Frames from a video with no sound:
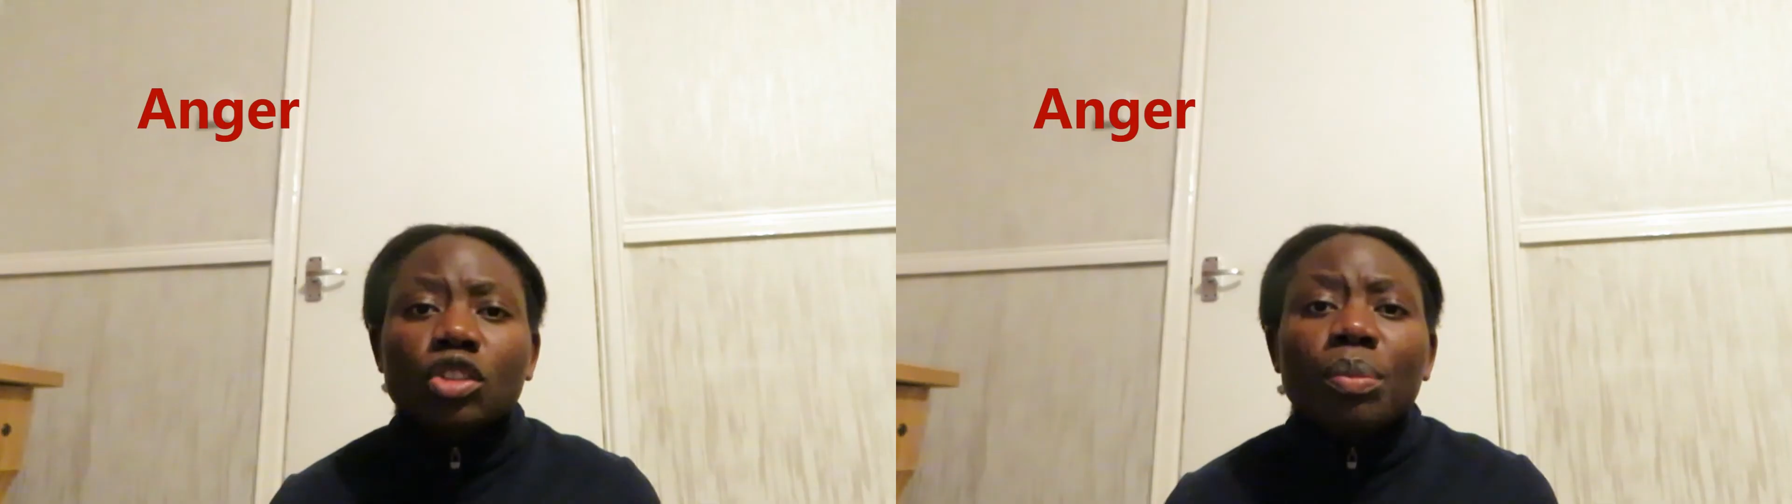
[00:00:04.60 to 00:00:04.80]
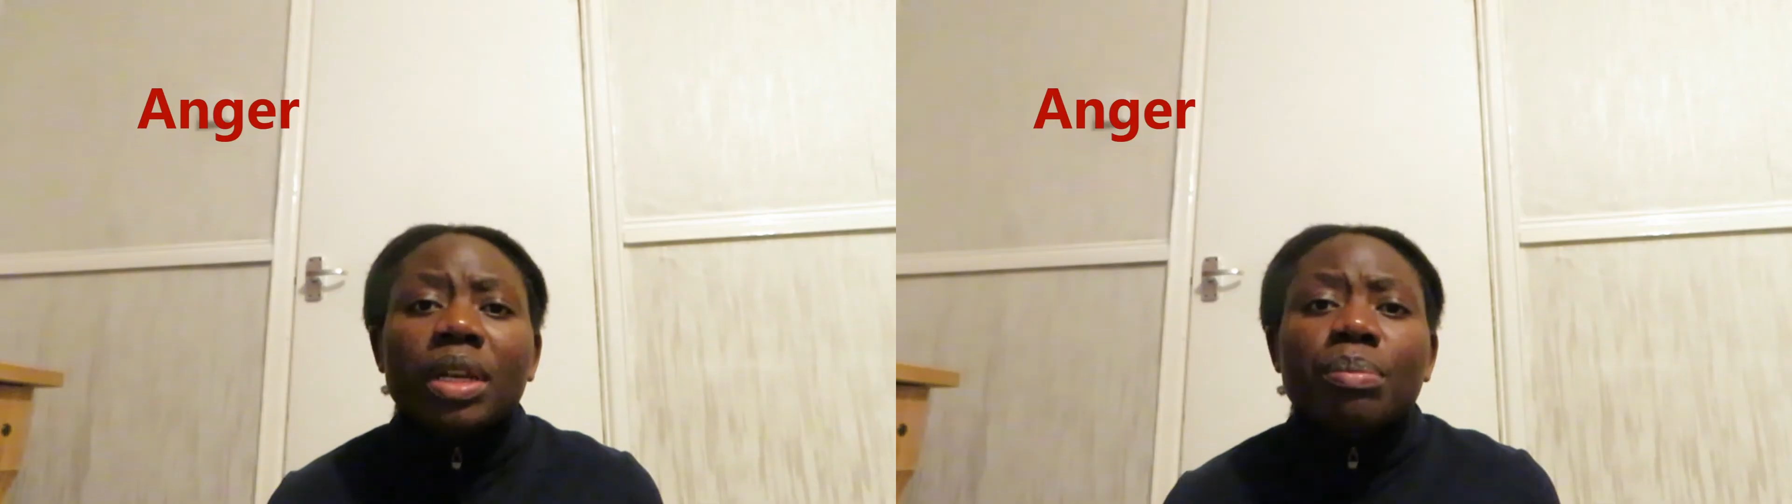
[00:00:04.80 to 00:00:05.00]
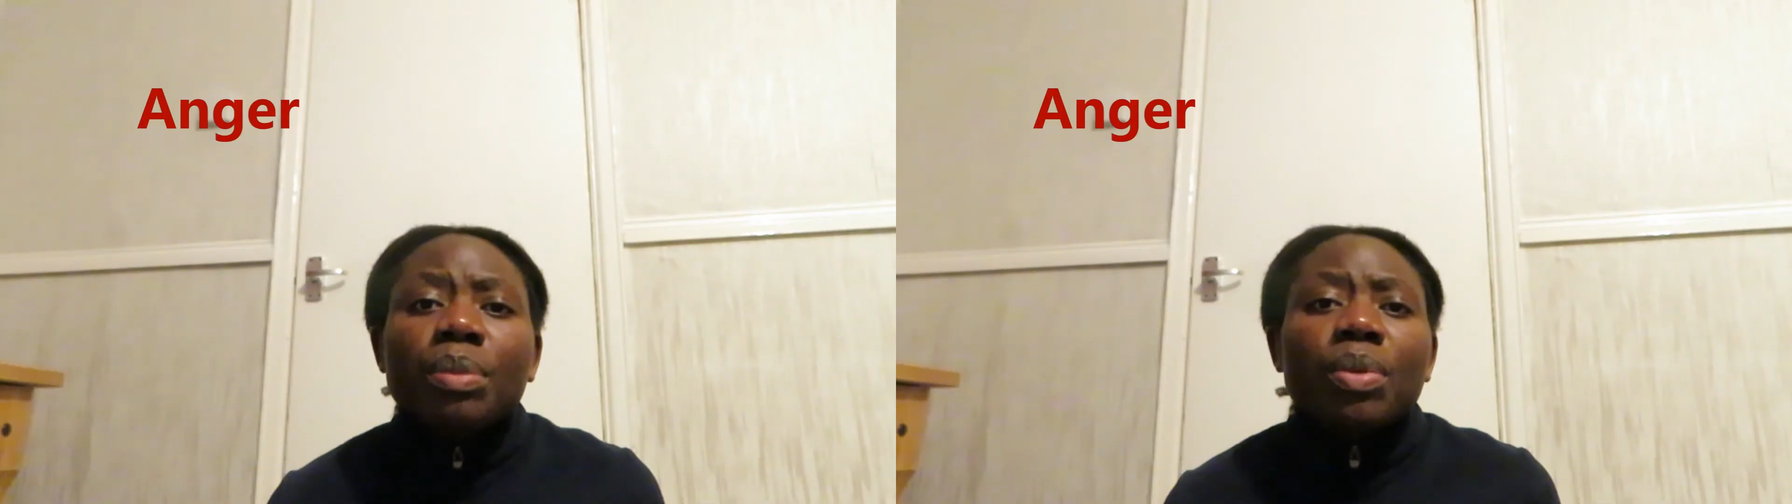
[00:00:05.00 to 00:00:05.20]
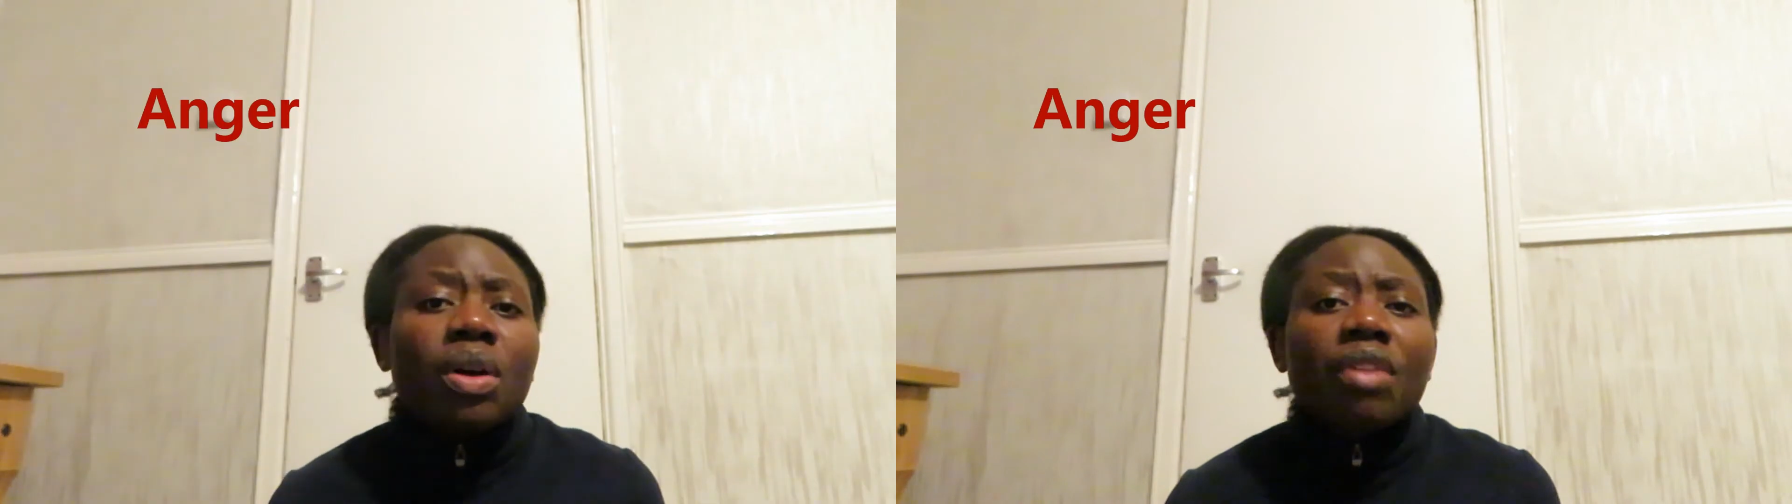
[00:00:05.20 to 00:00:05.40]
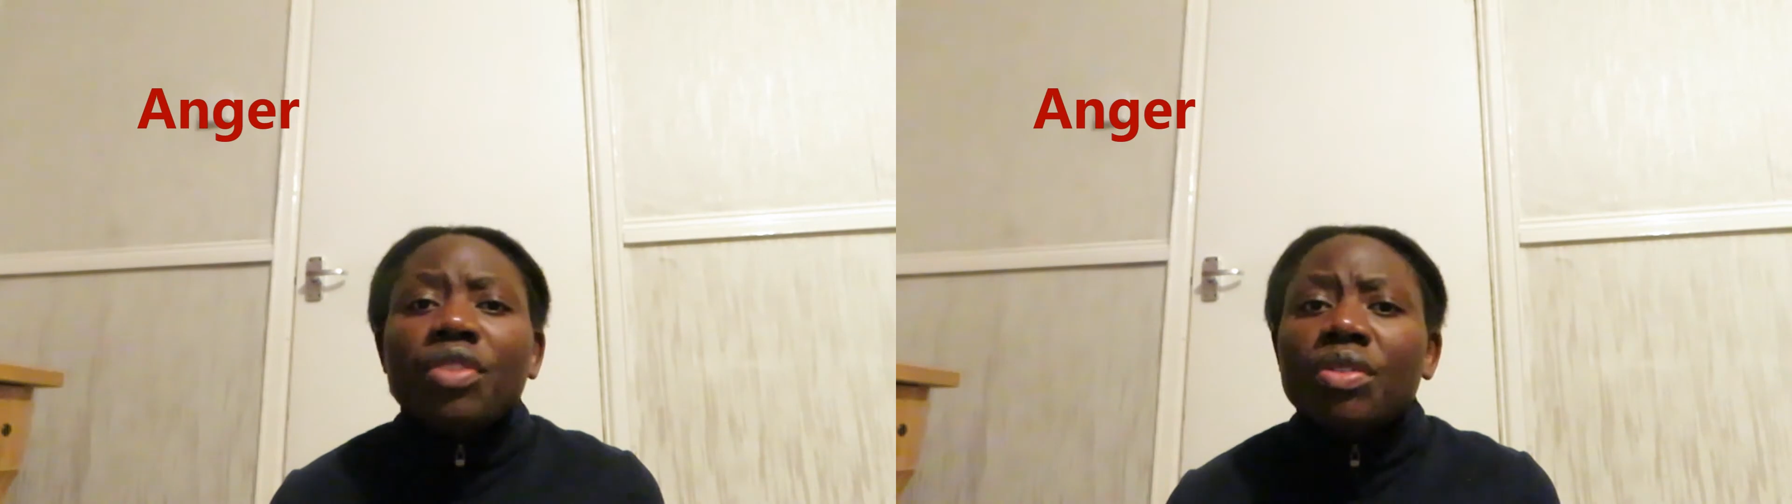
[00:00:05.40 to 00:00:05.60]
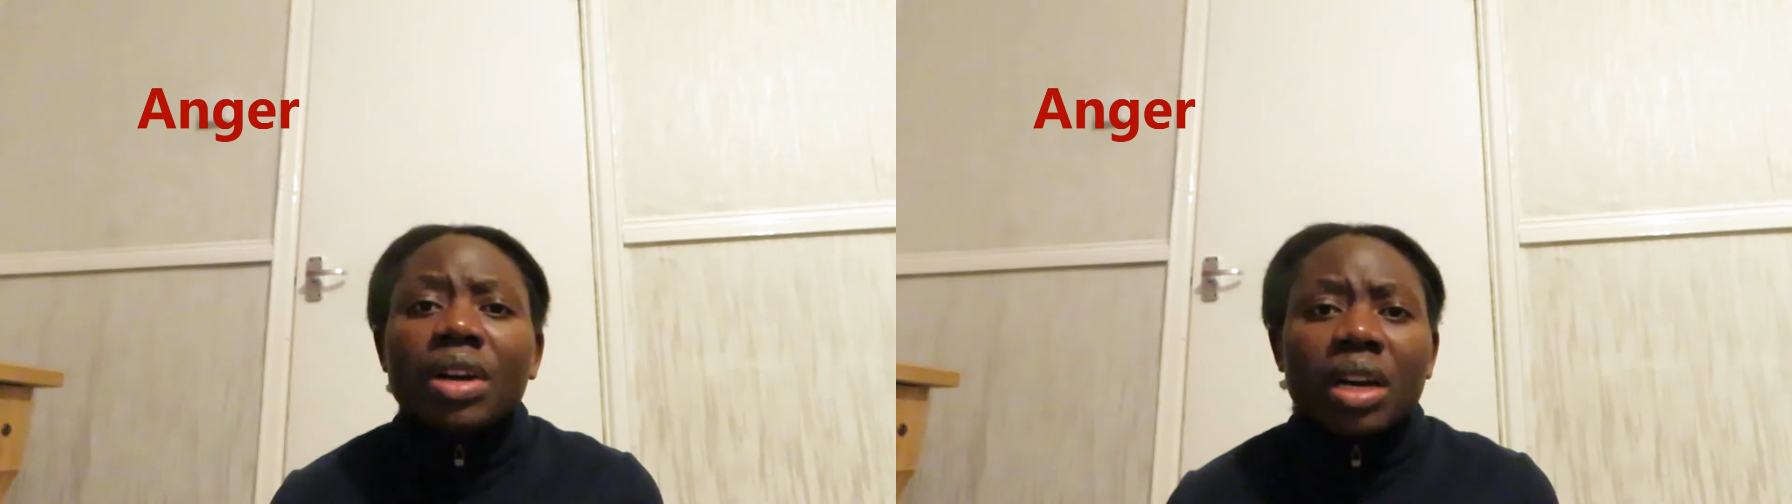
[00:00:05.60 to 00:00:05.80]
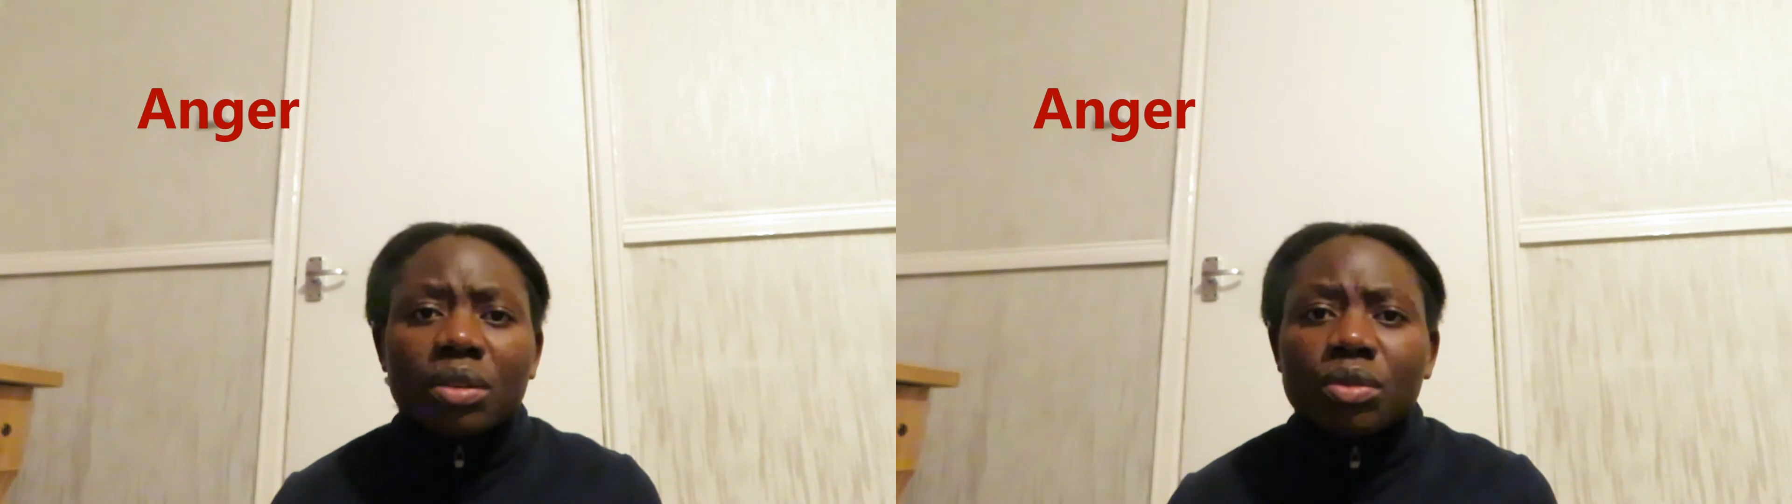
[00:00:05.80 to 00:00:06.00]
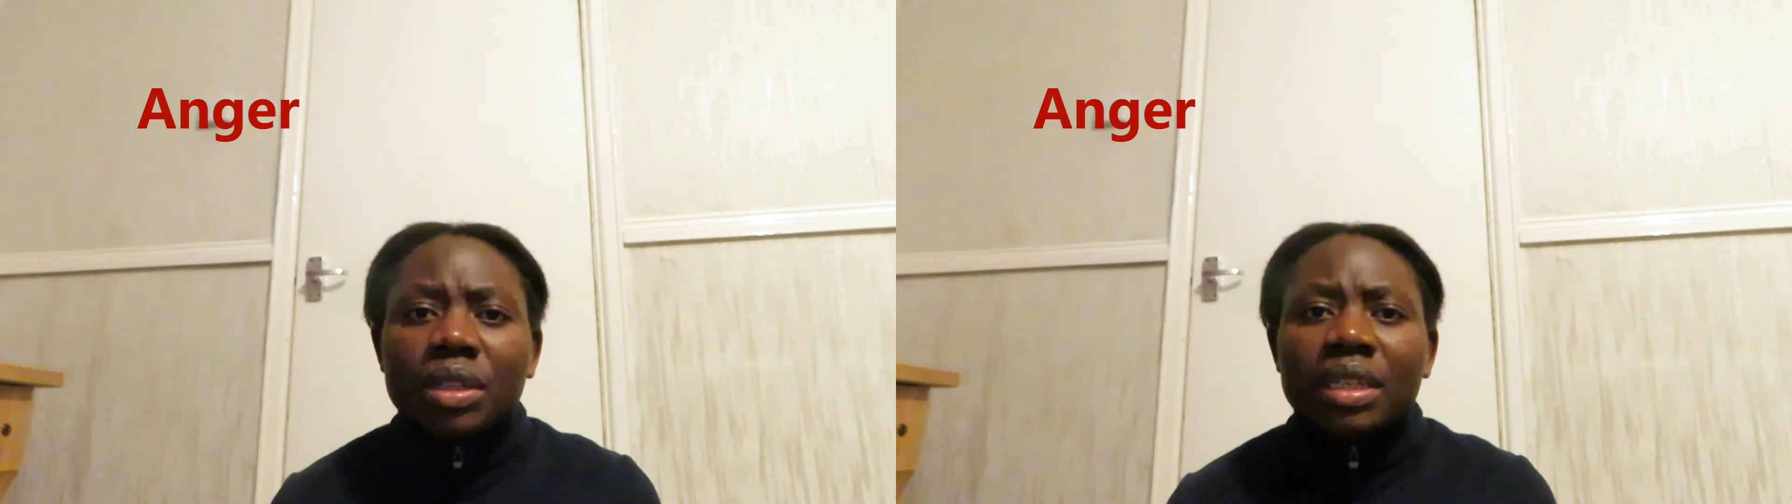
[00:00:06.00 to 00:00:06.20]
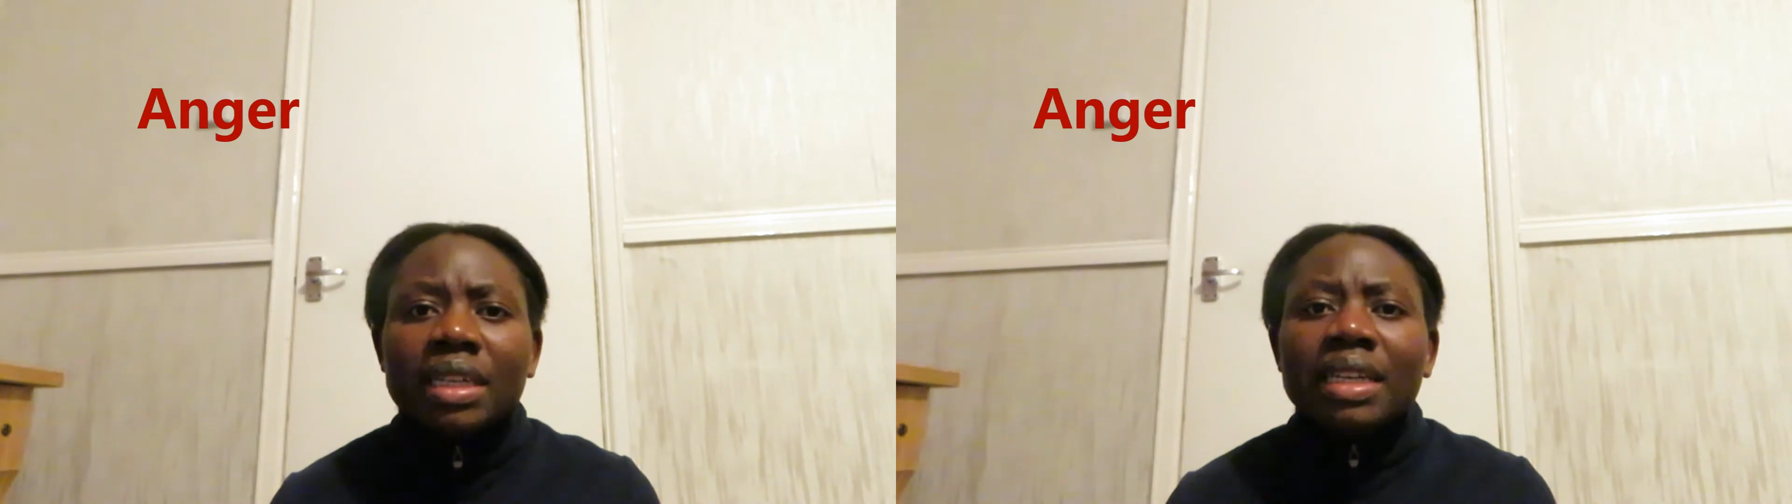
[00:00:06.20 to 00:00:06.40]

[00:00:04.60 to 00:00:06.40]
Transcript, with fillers: So many people are very angry.